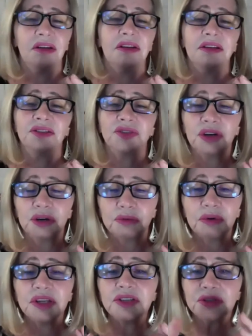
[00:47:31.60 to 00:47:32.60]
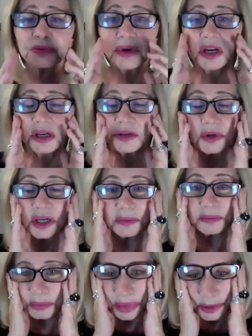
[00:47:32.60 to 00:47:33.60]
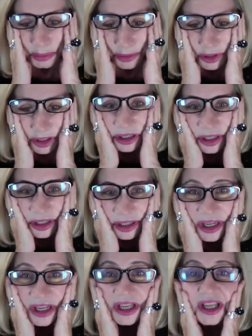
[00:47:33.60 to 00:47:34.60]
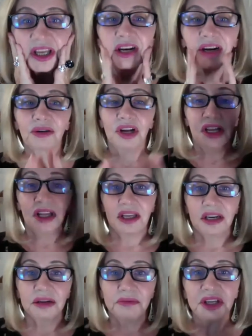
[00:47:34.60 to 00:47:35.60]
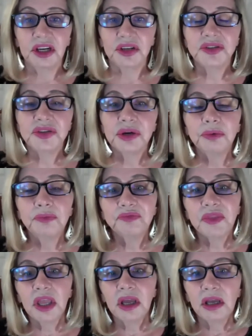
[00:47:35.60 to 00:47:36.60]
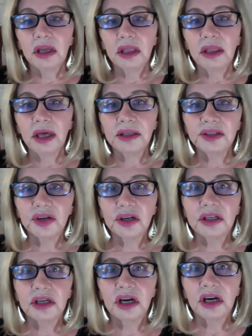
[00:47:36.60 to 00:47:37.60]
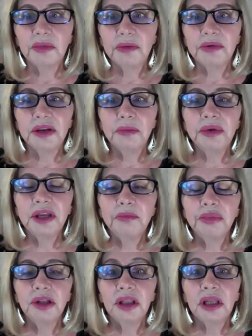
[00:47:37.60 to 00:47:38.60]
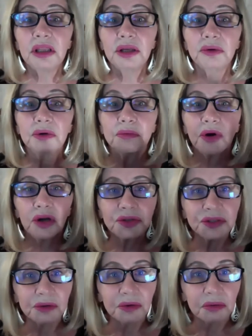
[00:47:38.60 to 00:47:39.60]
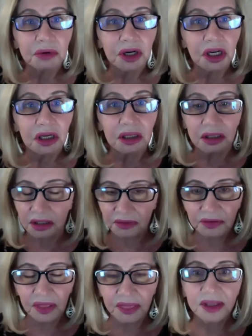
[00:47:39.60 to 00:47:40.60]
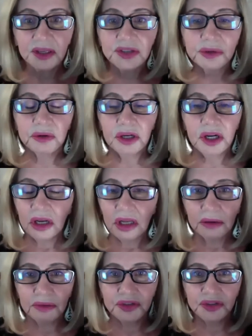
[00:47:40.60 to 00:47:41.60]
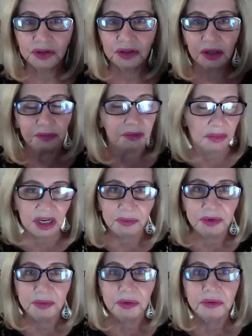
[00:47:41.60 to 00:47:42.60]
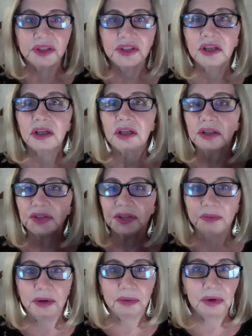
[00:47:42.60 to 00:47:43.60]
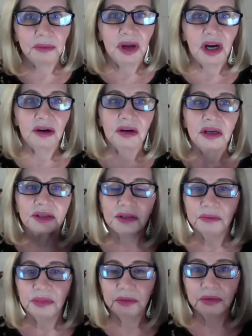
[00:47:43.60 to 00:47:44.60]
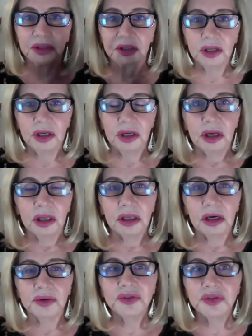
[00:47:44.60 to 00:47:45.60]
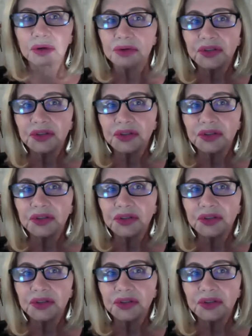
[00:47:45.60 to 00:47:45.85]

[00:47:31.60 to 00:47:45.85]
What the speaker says: starting to raise 20 people you know, in a meeting. So that started to come up, and the people in the group also were working on different things. Many people were single, some people were married, some people, you know, so